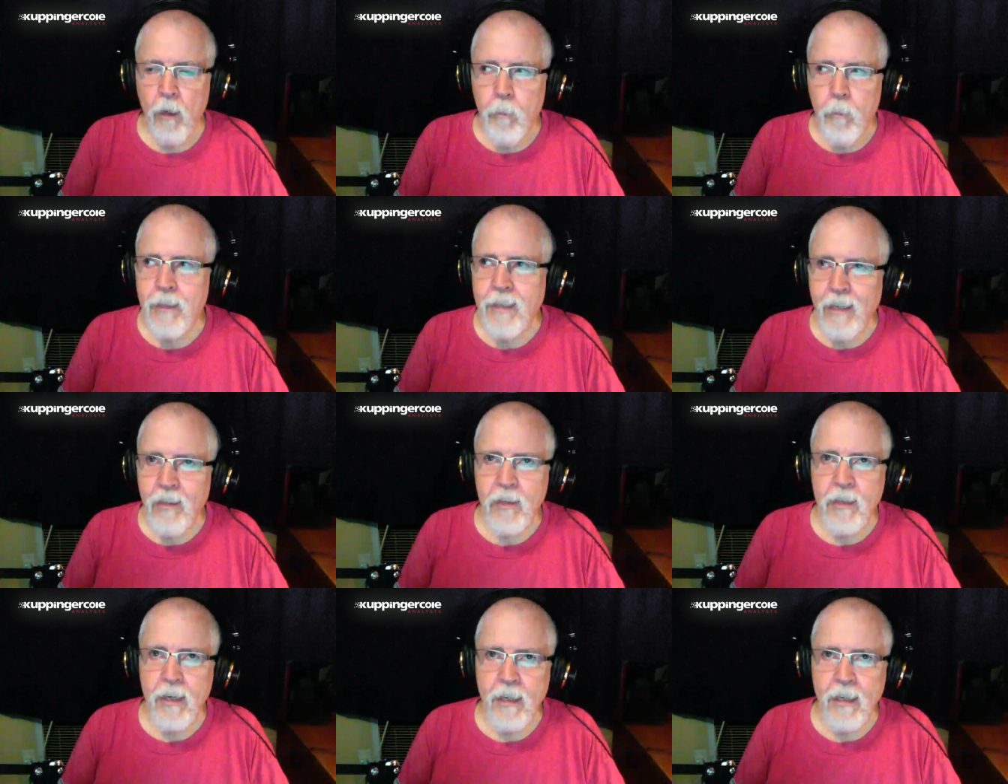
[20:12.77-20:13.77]
But it's not
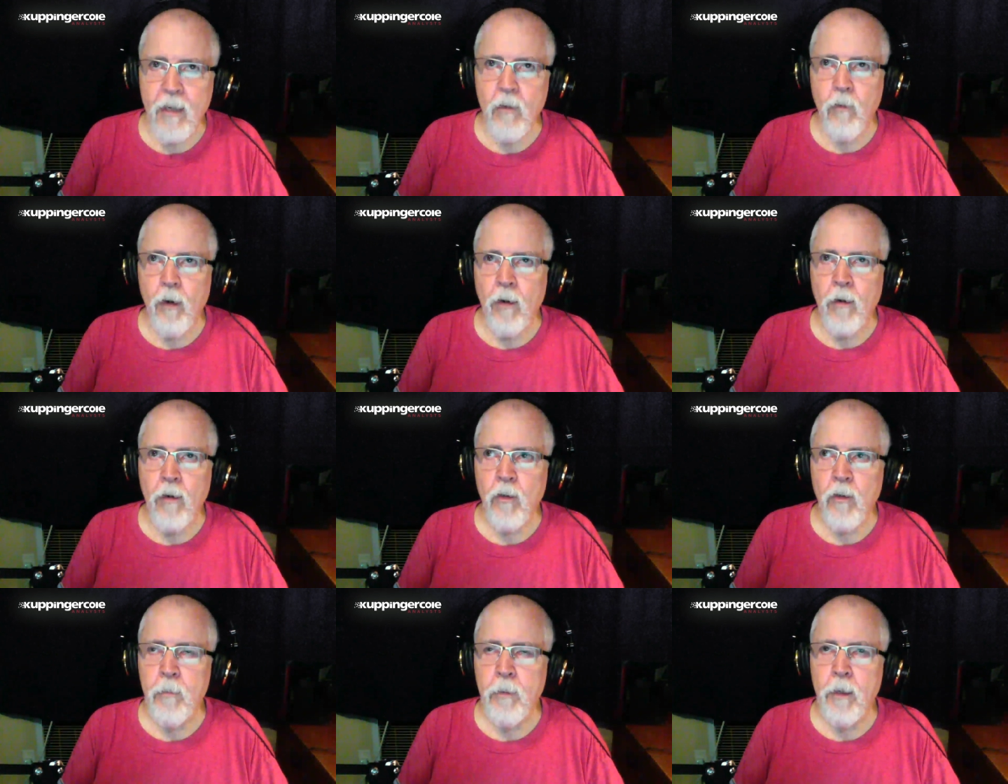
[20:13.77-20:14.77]
just an identifier; it
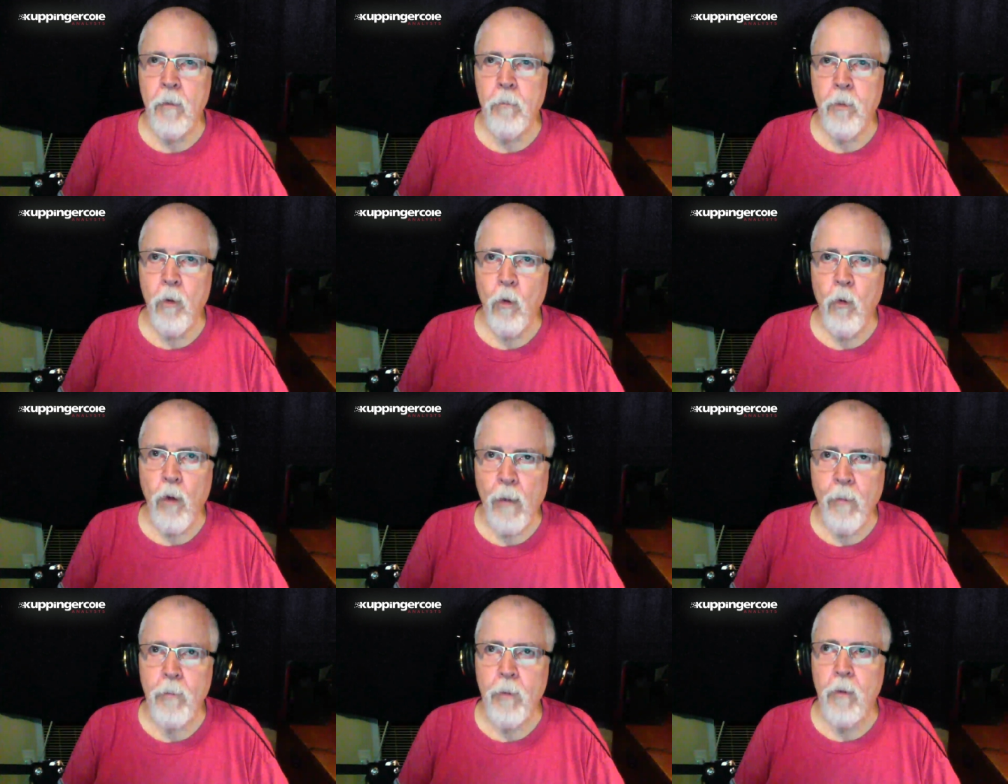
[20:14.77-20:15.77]
should be a
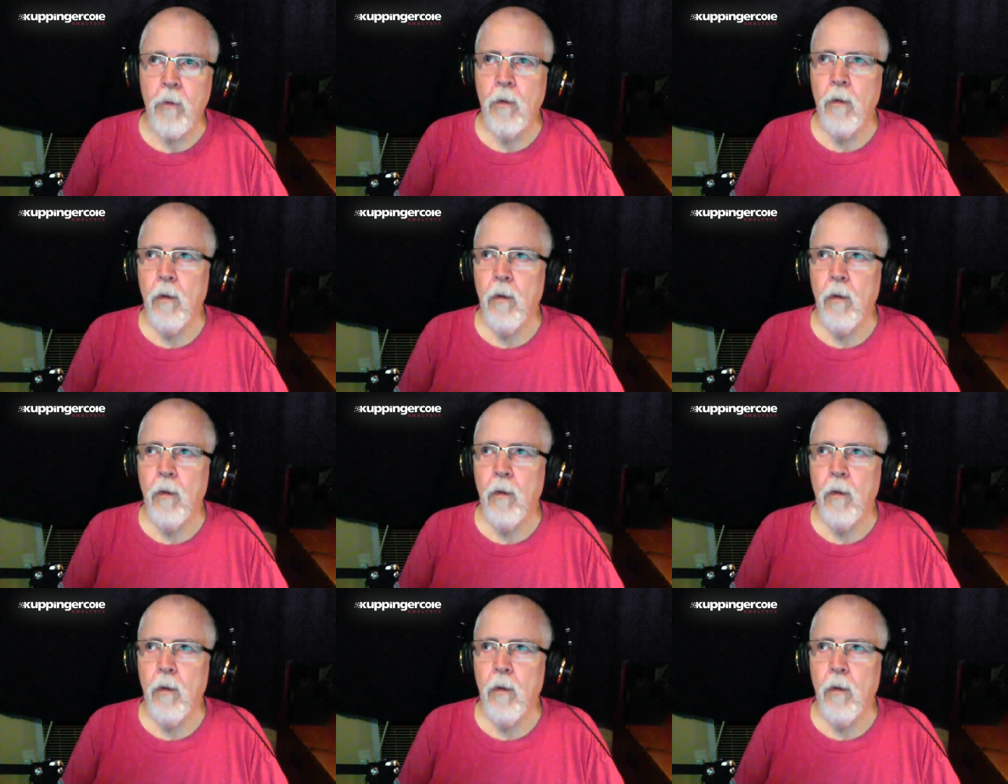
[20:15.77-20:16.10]
programmable